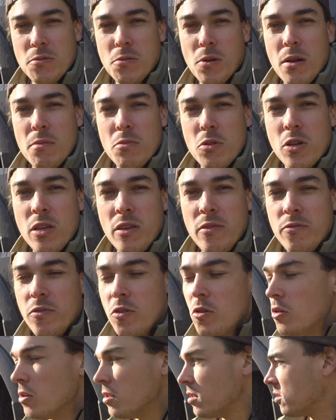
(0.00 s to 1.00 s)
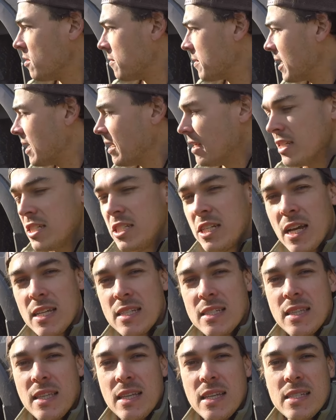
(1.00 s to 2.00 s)
what I'm looking for. So I'm gonna
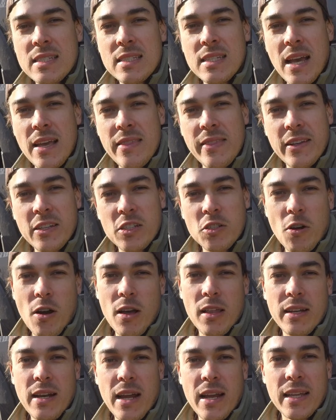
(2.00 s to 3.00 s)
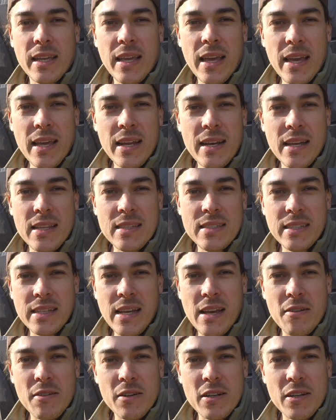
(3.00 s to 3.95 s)
adjust this and then trial it out again and see how it